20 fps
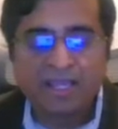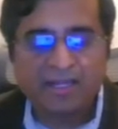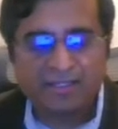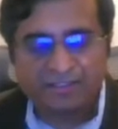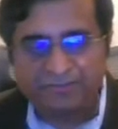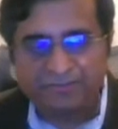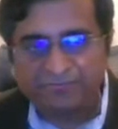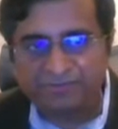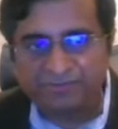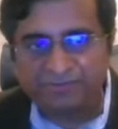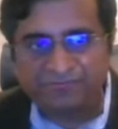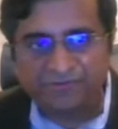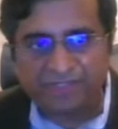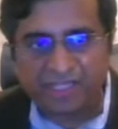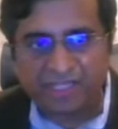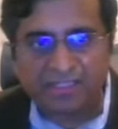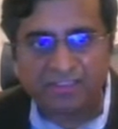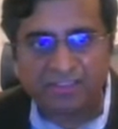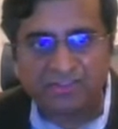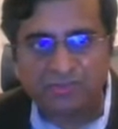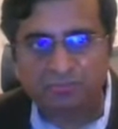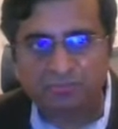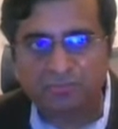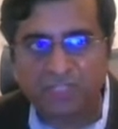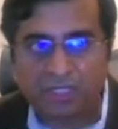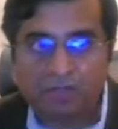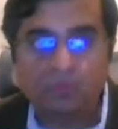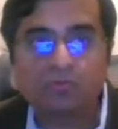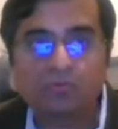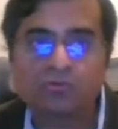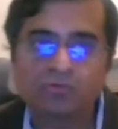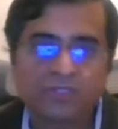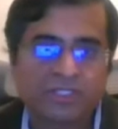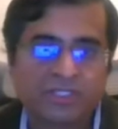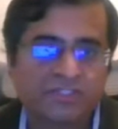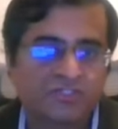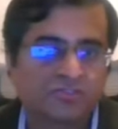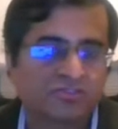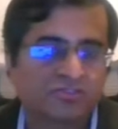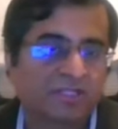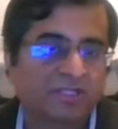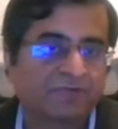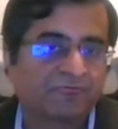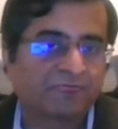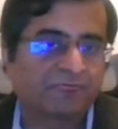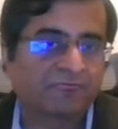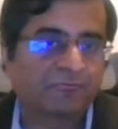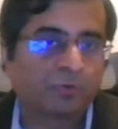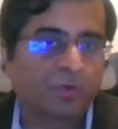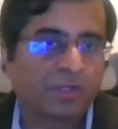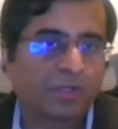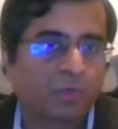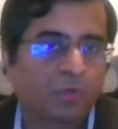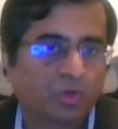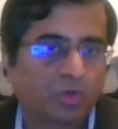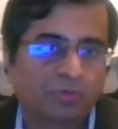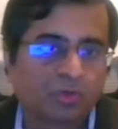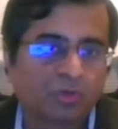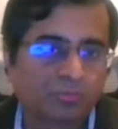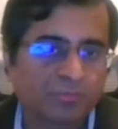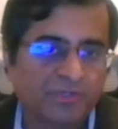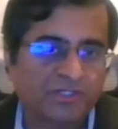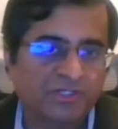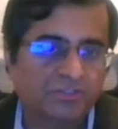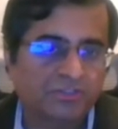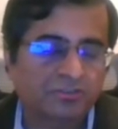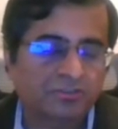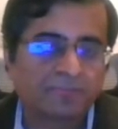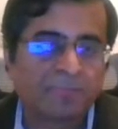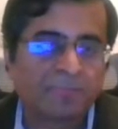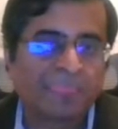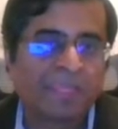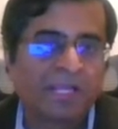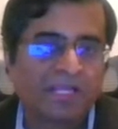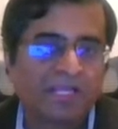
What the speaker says: and even if it has downhole gauges like flowing bottom hole pressure,